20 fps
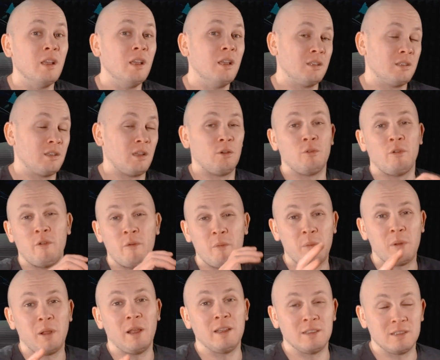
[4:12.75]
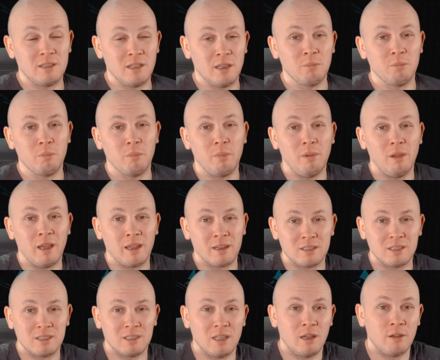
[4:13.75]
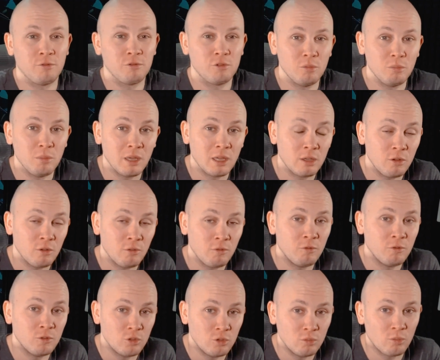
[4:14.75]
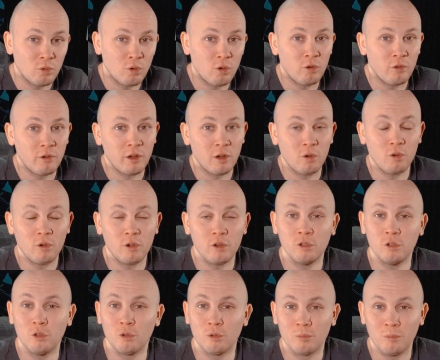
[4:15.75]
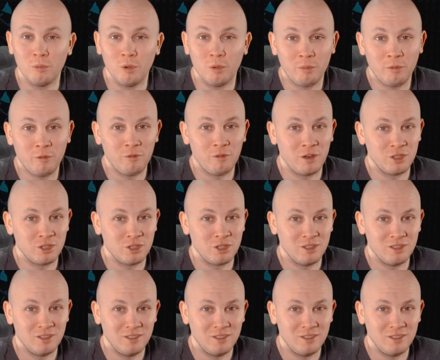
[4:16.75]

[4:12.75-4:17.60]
is I would replace that black stuff to make your Zoom call recording look more professional.